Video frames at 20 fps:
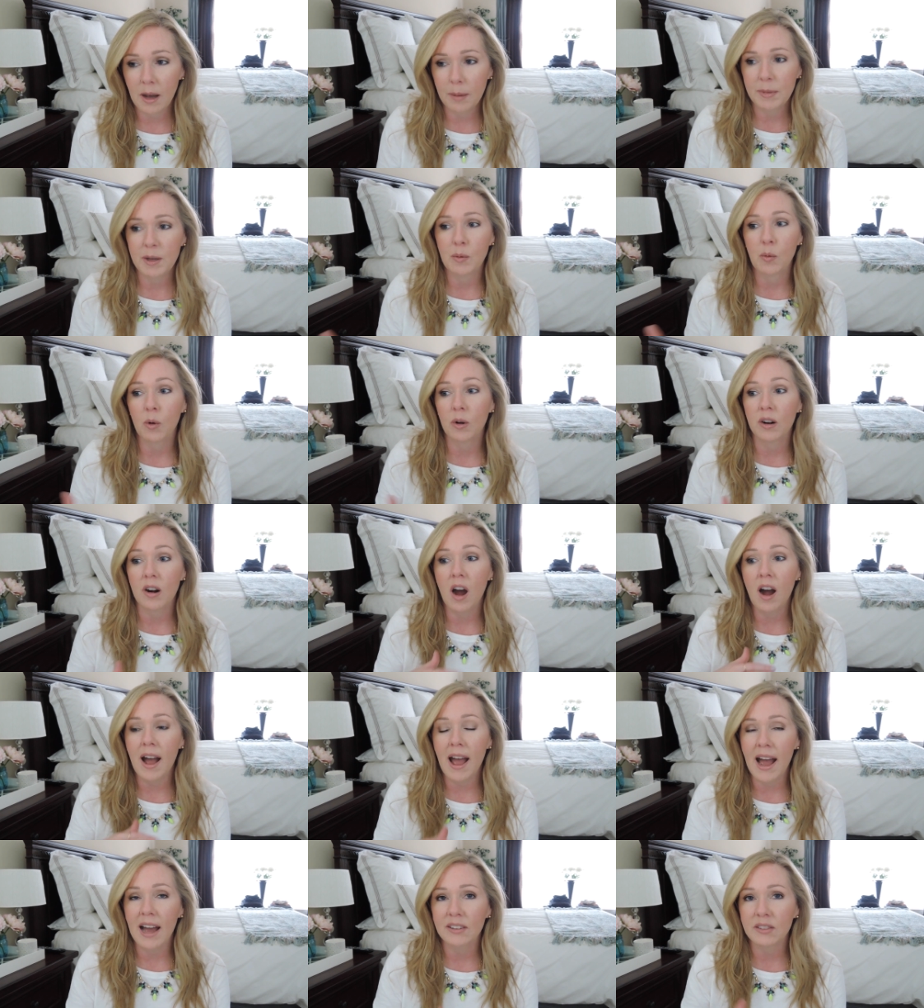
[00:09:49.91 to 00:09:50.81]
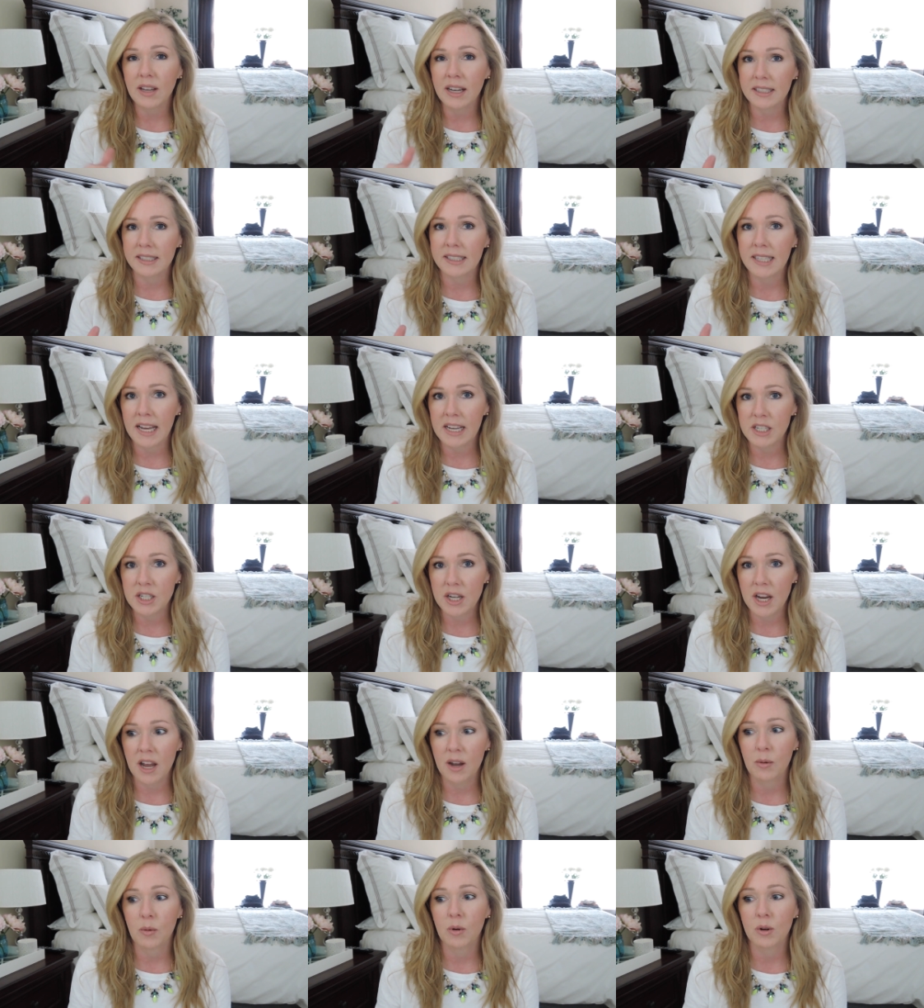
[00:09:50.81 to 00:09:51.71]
I mean we're not at that stage yet.